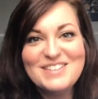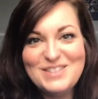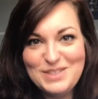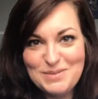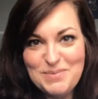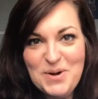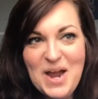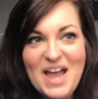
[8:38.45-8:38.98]

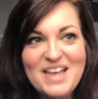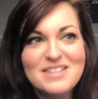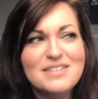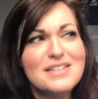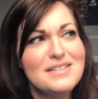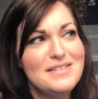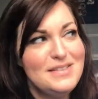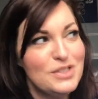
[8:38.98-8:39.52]

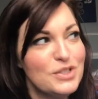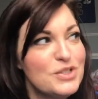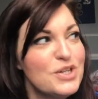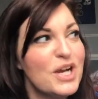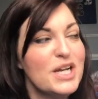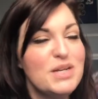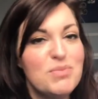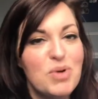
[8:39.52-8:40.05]
surprised. Still
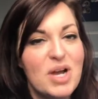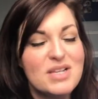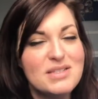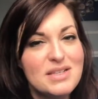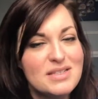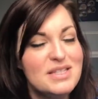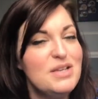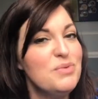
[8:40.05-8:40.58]
trying to
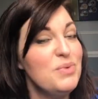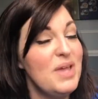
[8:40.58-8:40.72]
process it.